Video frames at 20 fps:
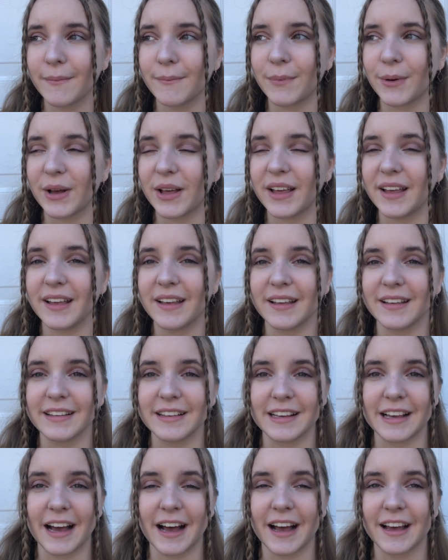But
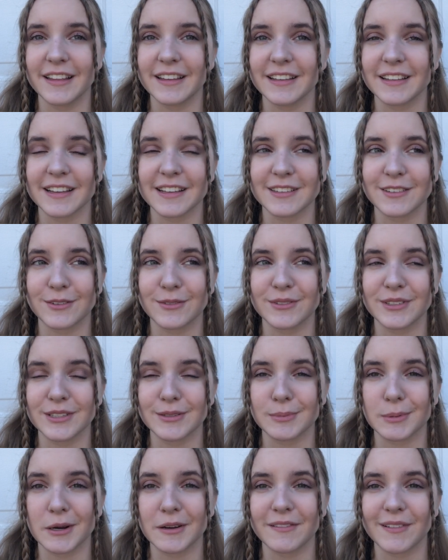yeah, I think that's the only
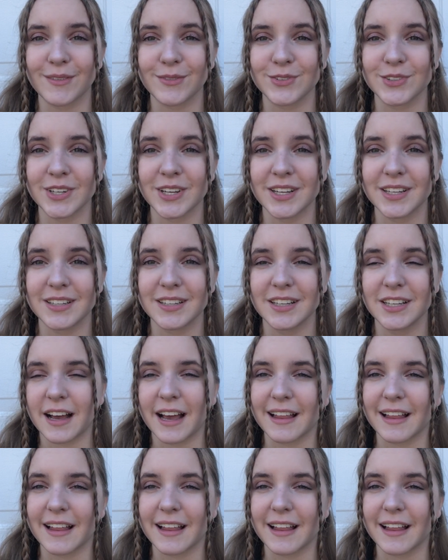sport I've ever done.